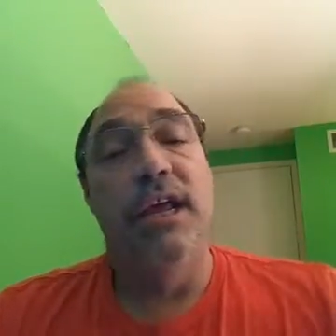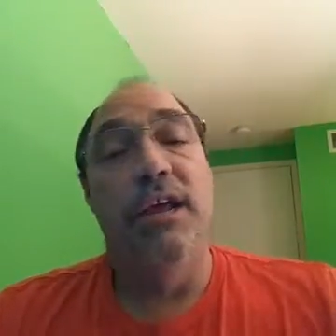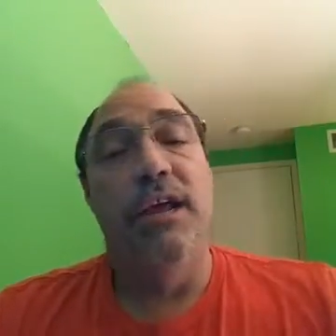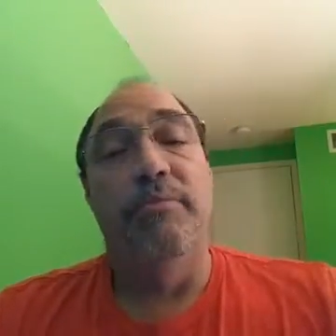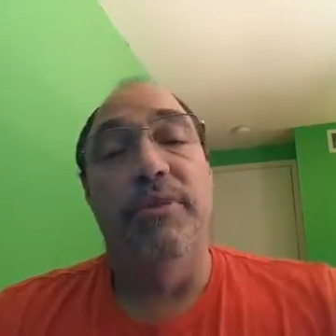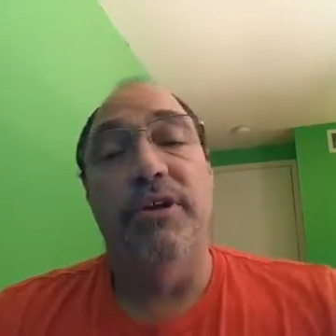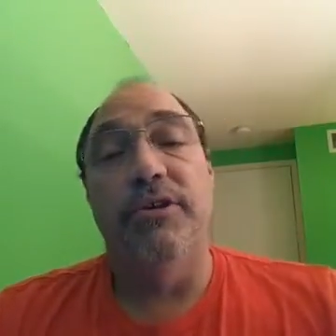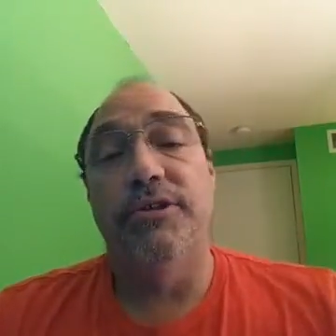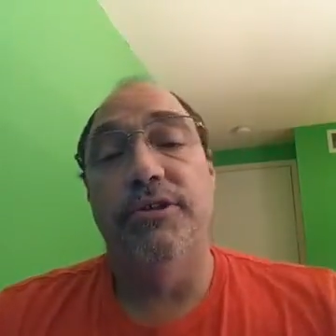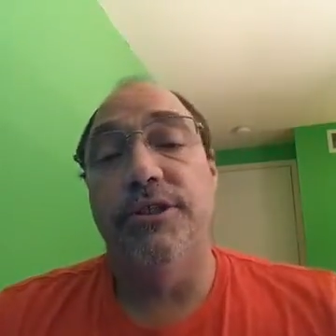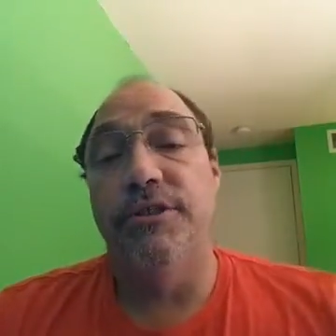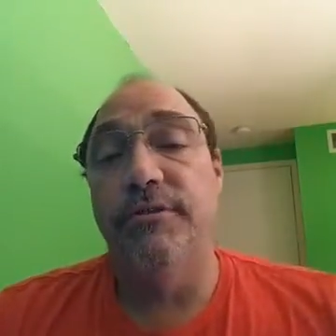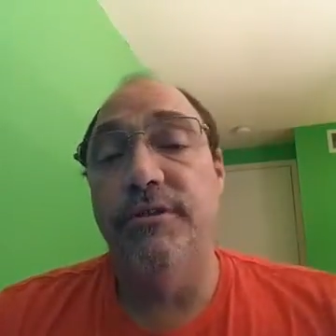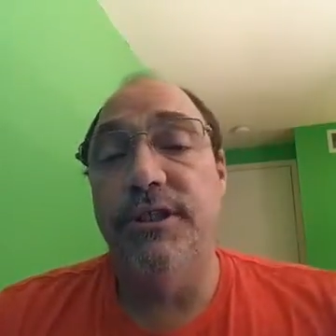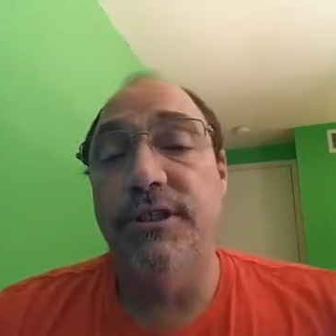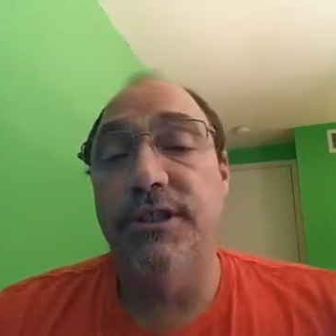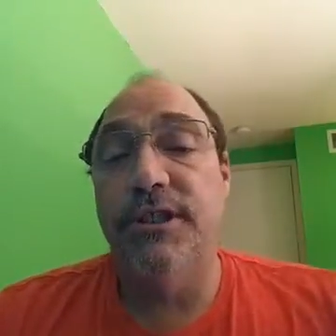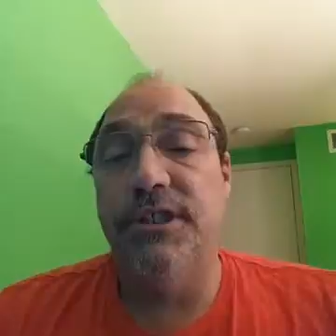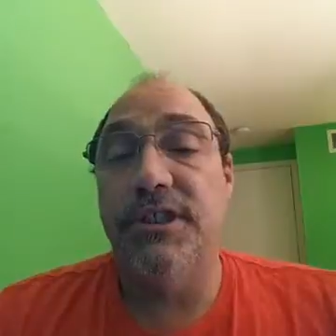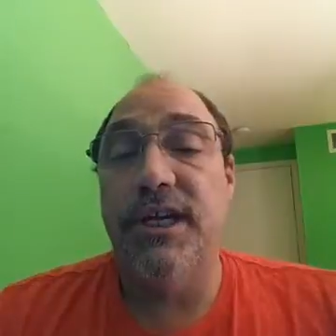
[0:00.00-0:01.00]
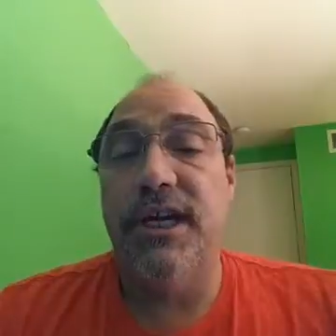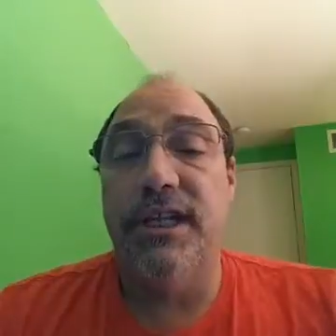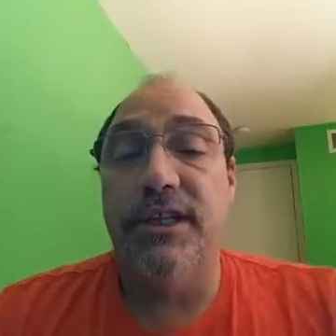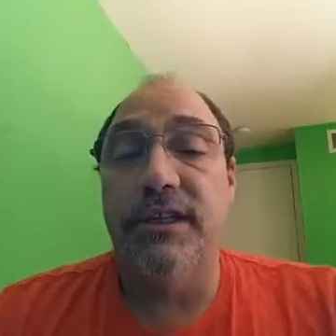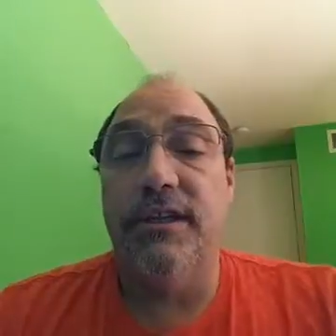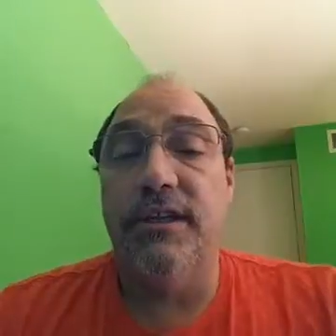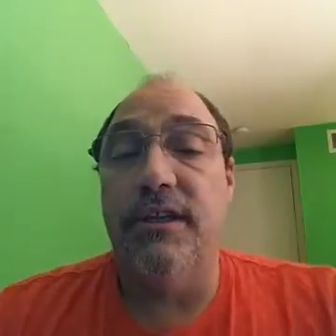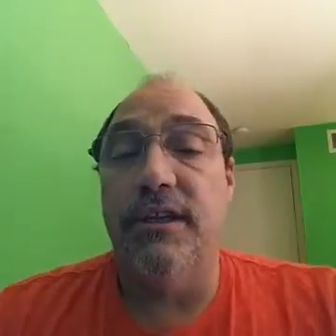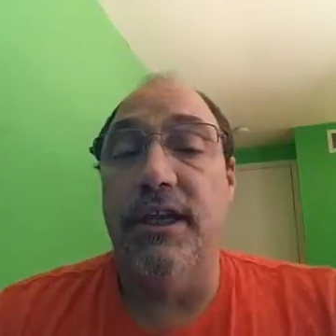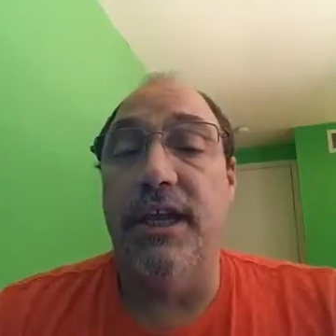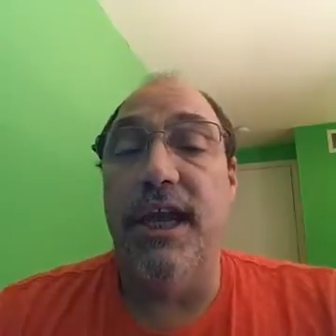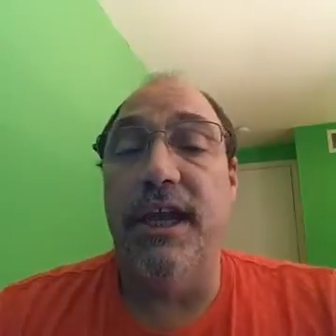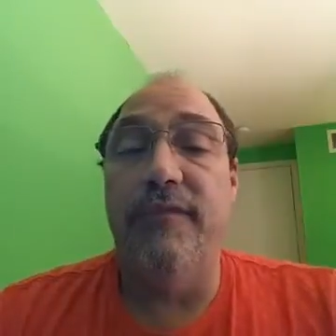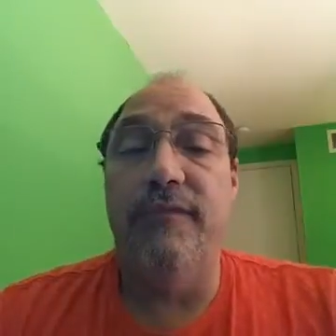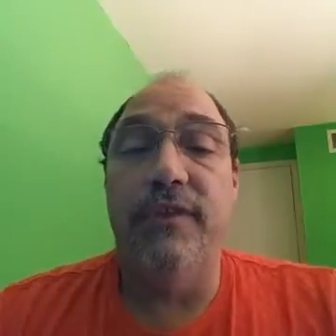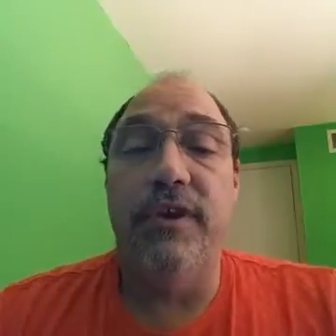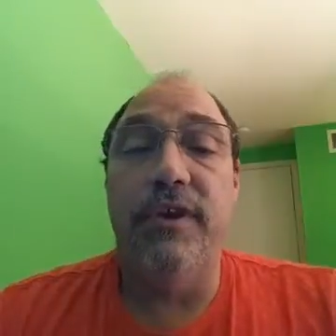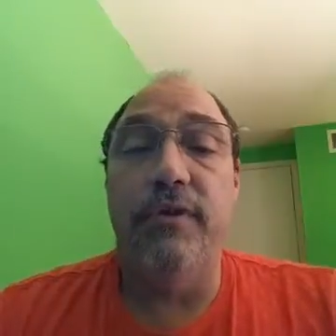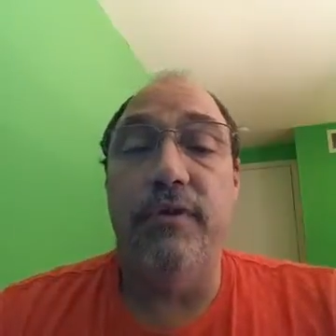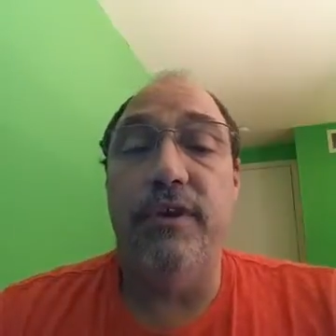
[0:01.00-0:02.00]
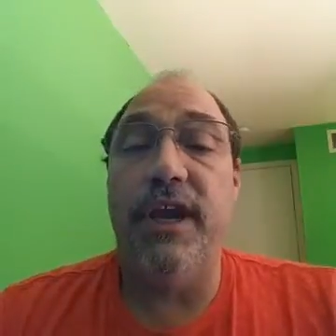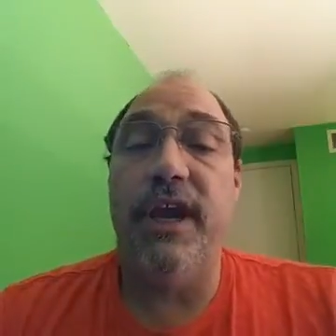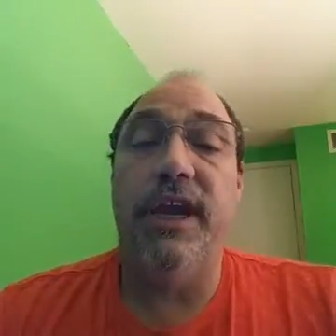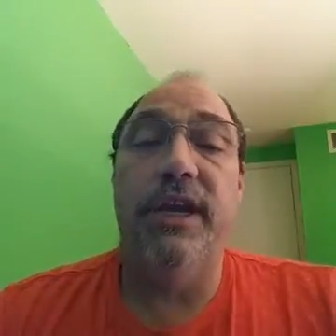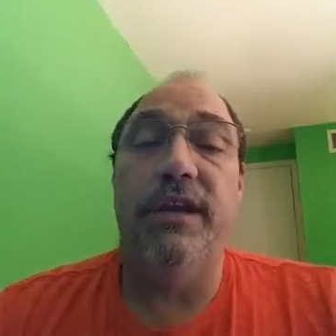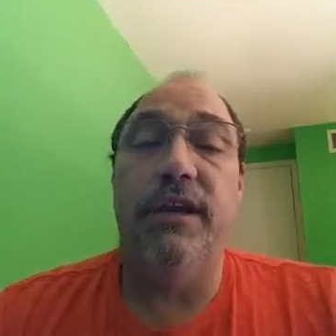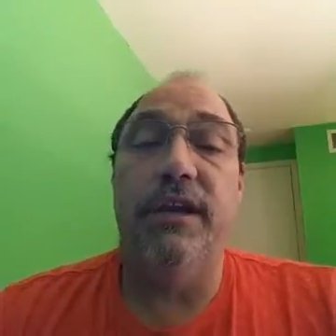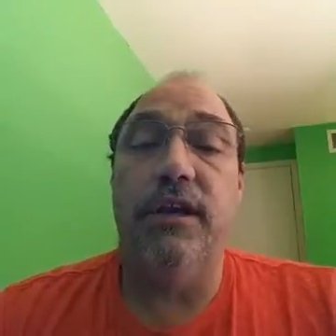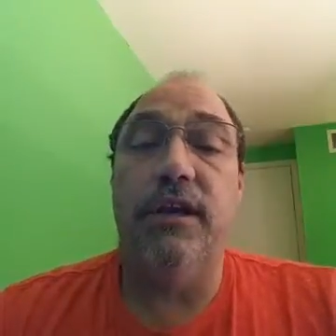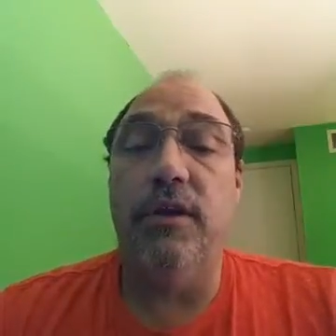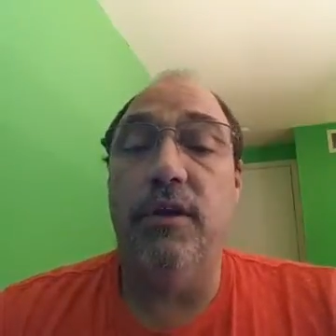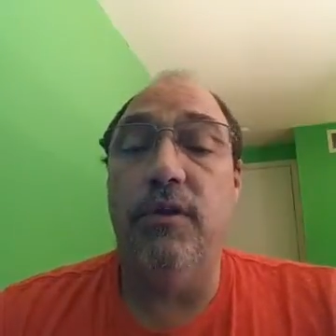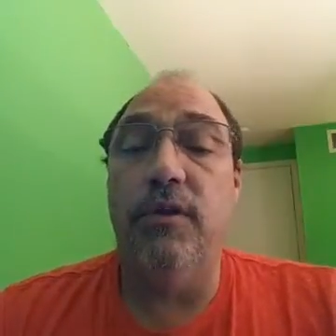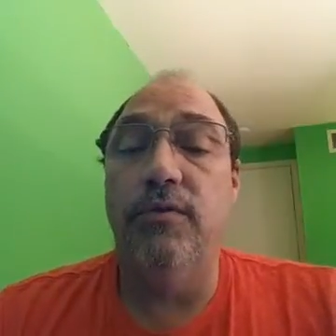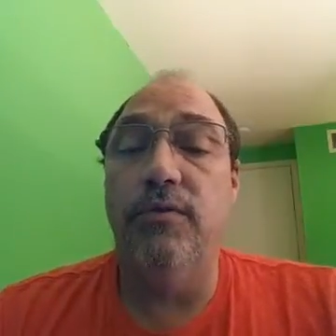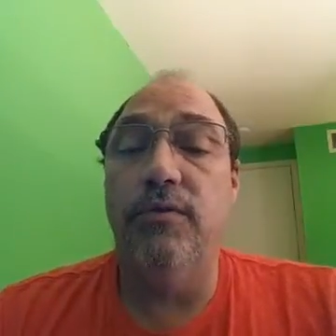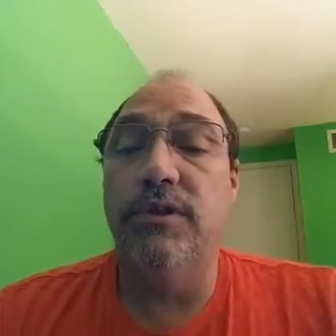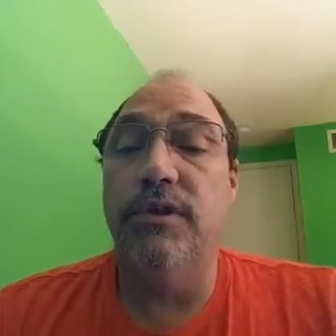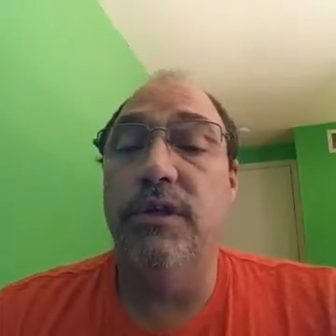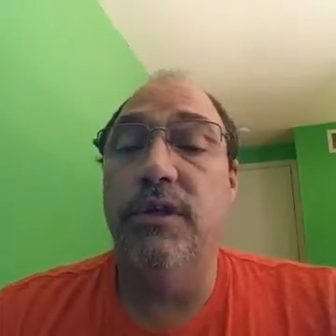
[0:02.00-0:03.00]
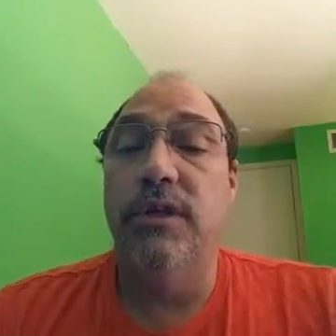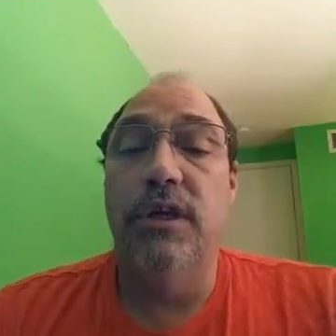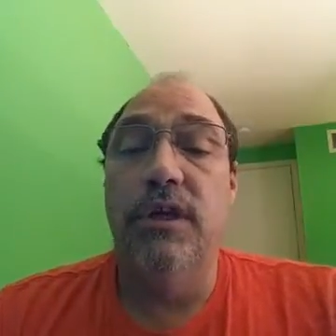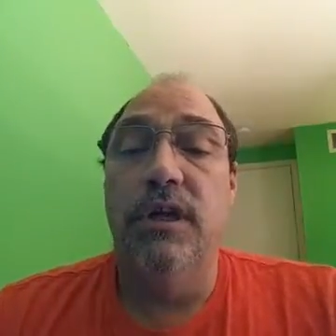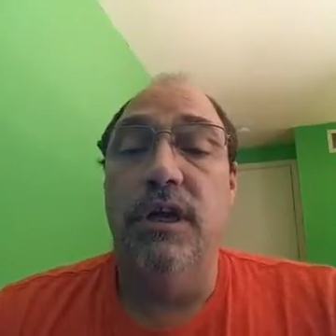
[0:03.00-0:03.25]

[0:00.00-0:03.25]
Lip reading: Bill Schuette just gave the okay to close